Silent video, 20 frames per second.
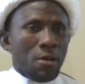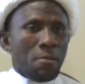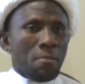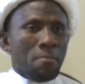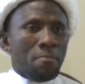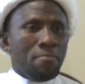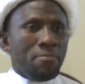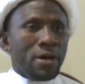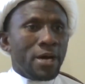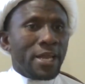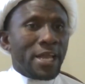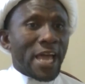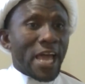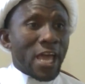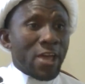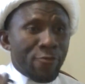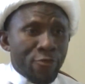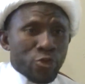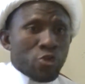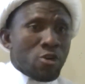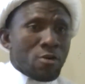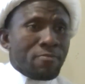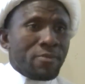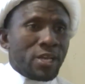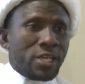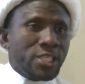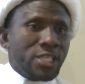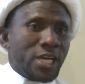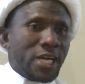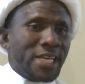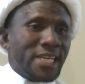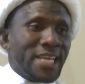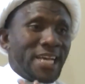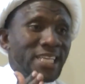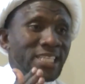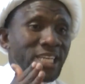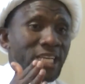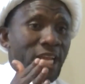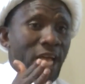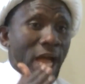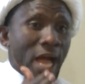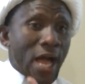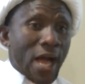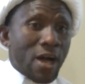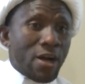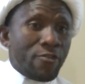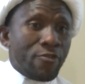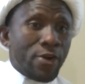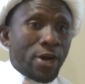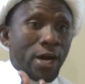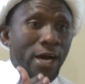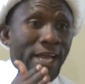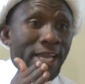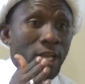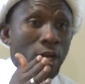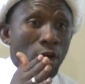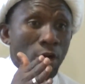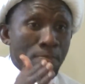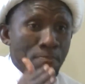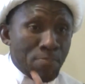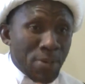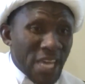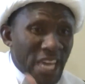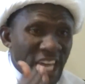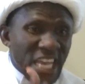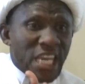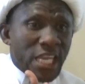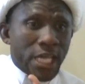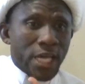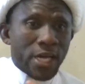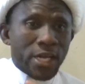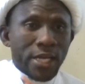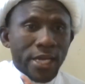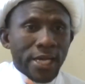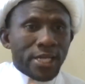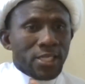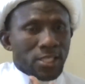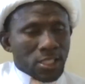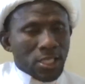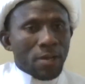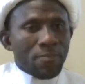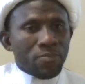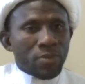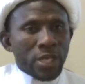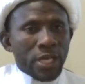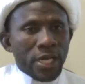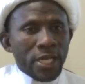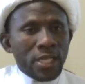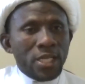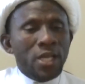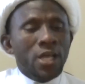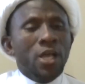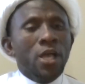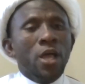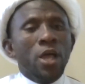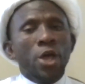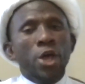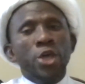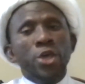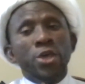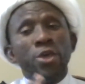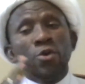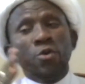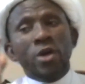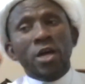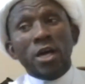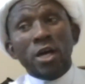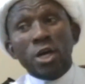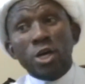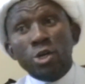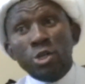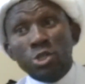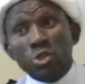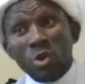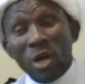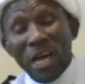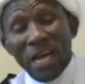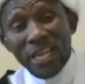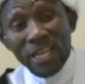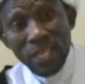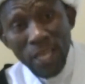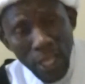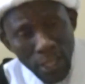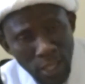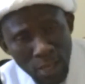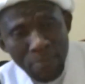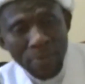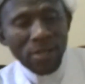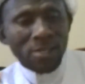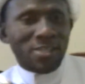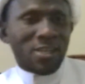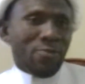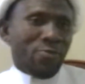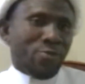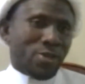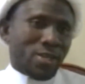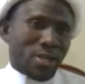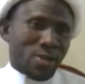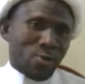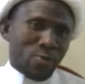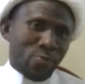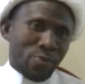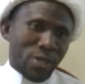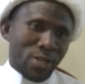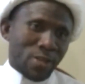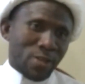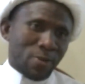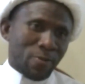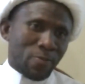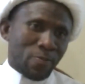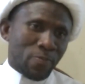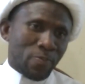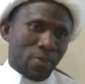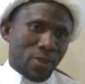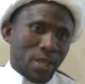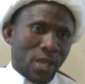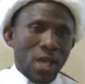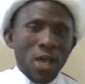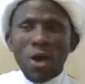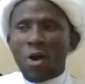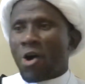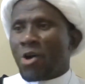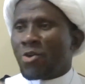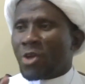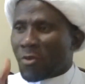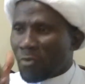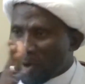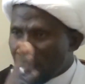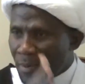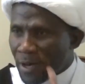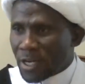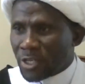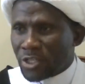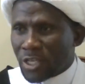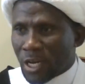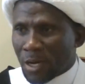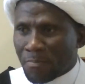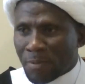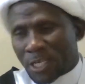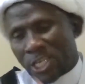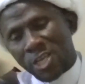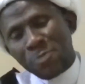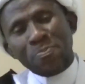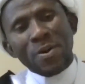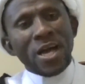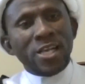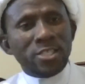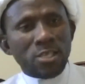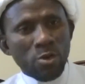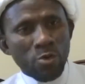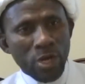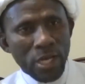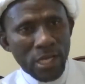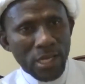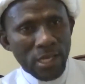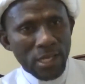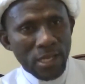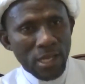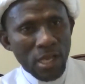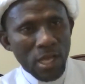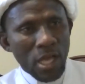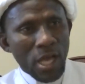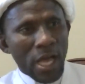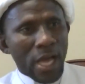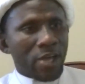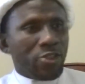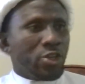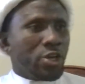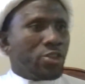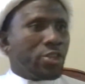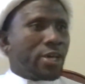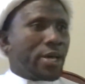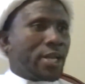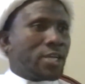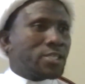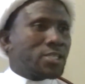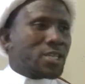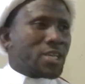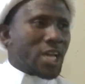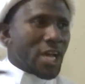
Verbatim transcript: But if your marja doesn't have an opinion and something, you can go to another marja for that opinion. Or you have a marja, but he passed away. And then there is